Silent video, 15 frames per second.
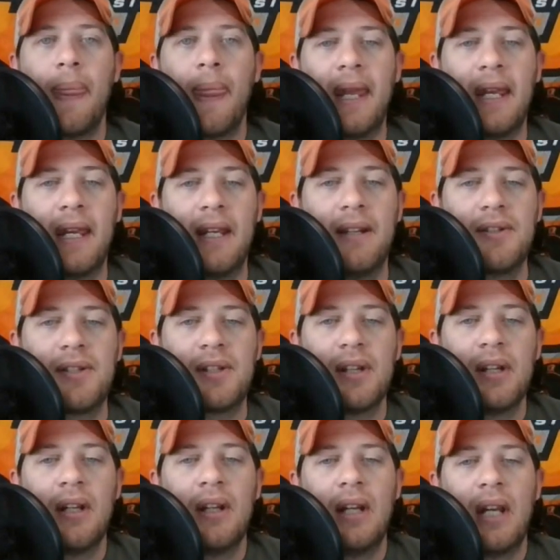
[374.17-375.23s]
is
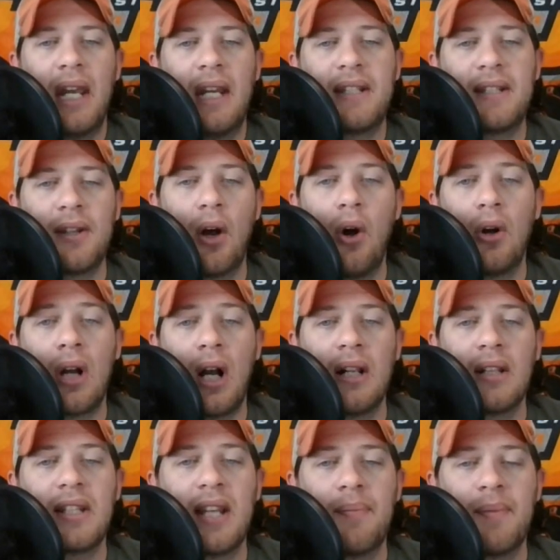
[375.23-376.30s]
it's the whole
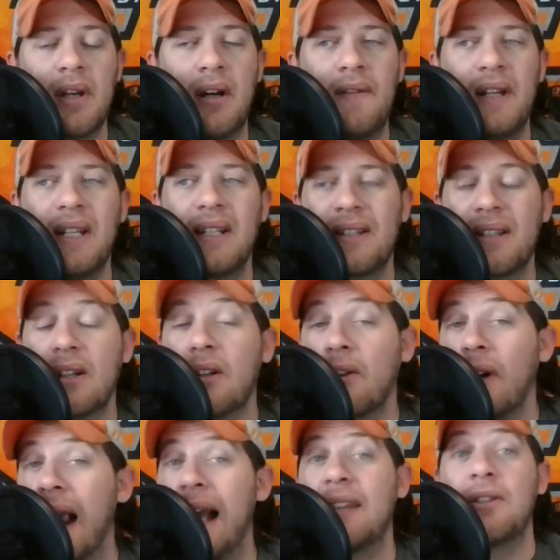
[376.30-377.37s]
concept of, is the
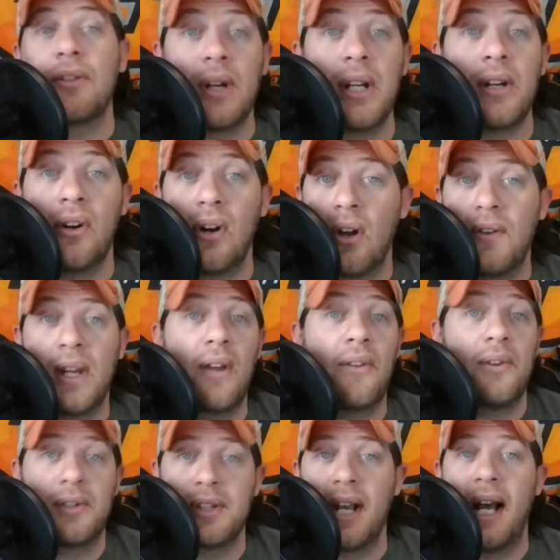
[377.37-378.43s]
grass greener on the
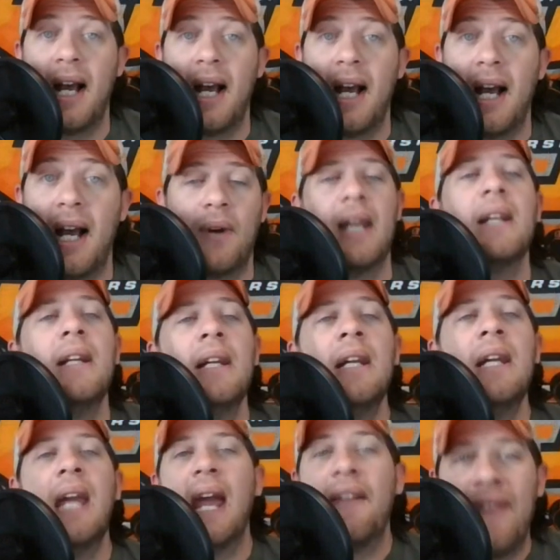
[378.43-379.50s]
other side, right?
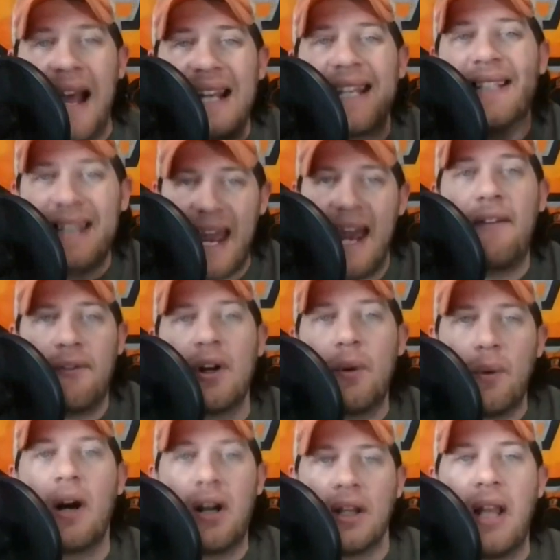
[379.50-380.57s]
And that is
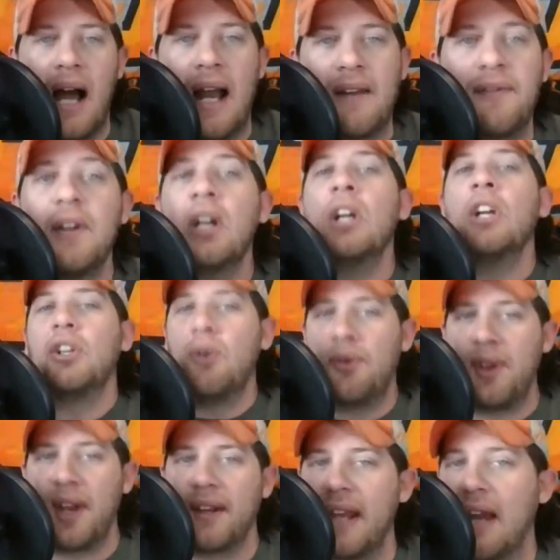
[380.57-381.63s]
everywhere in life. You
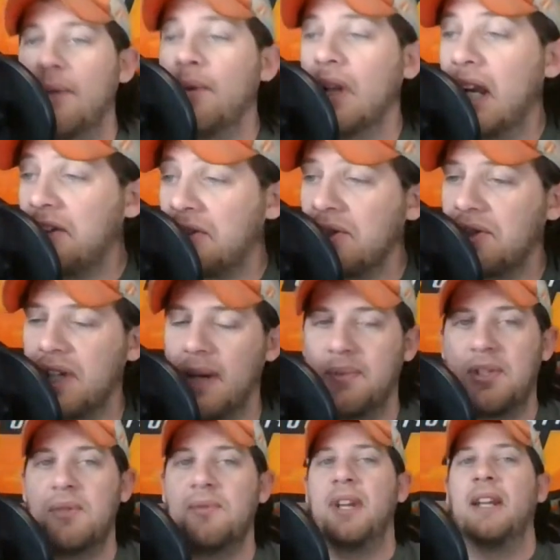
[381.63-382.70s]
think that in
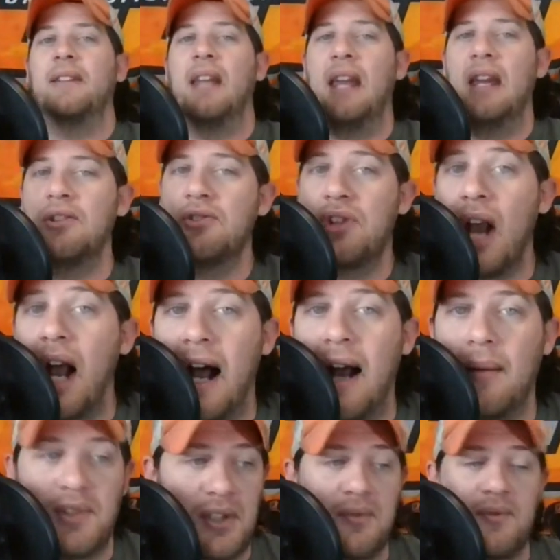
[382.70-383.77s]
relationships, you think that in
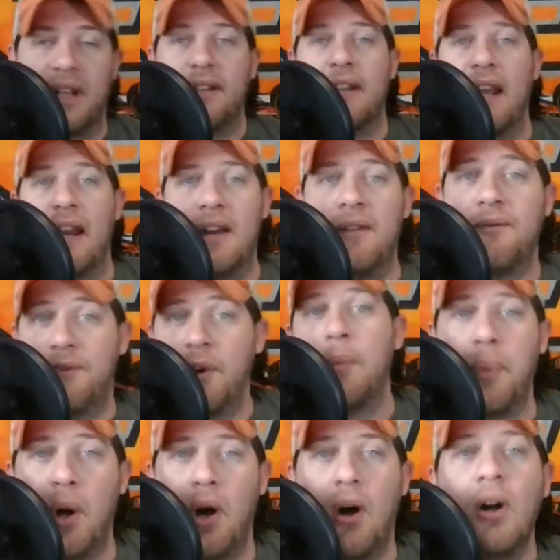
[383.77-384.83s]
jobs, you think that in
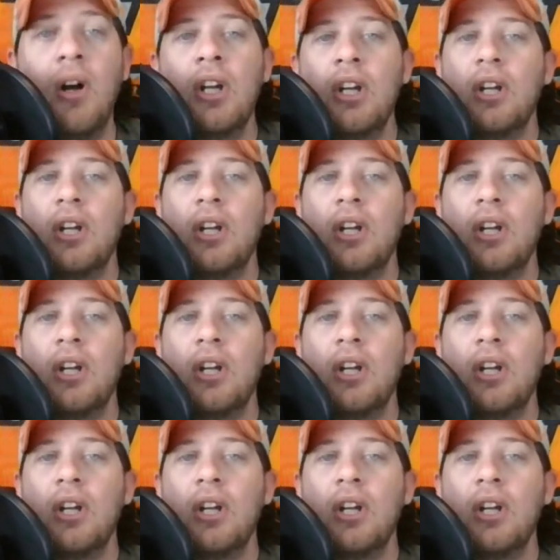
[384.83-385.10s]
football.